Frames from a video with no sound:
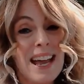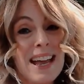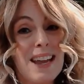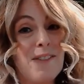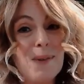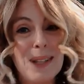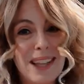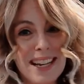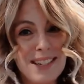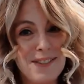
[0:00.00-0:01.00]
if you would
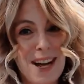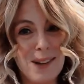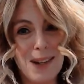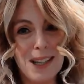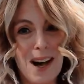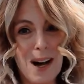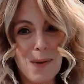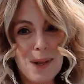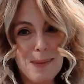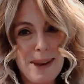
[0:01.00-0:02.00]
like to follow
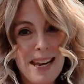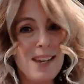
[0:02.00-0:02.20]
along with me,